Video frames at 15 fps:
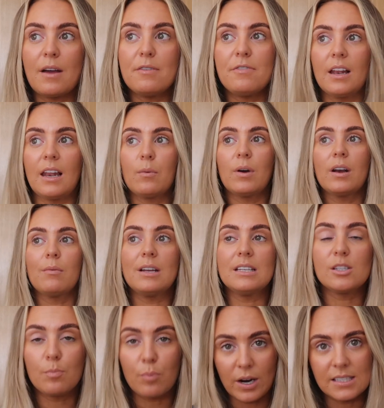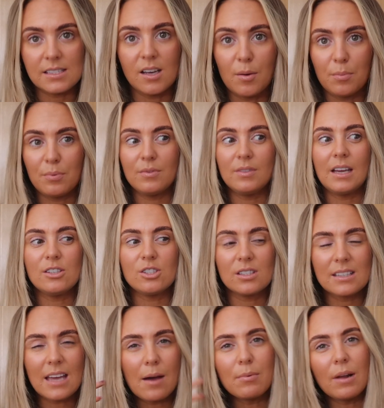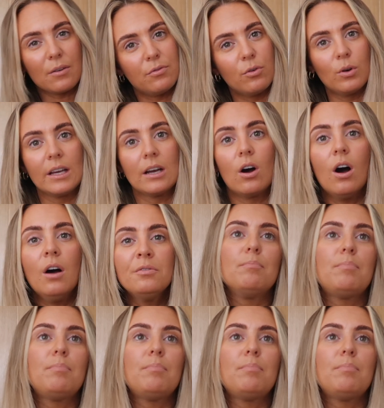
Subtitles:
I felt like when I went to press up, they just kept like falling off.